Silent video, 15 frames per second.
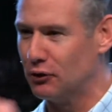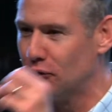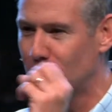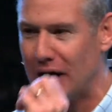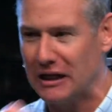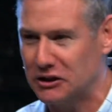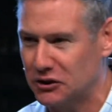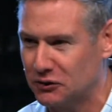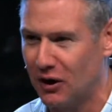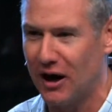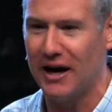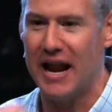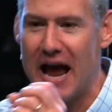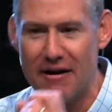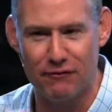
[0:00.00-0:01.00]

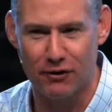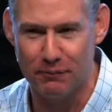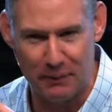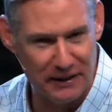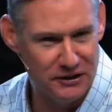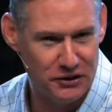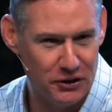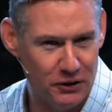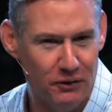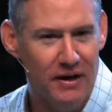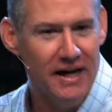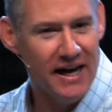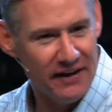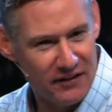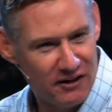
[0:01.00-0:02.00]
restaurant ever been to
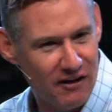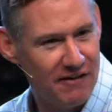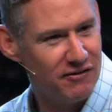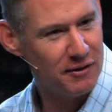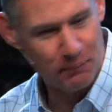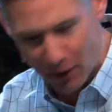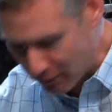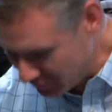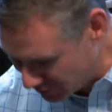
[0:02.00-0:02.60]
in the glove compartment,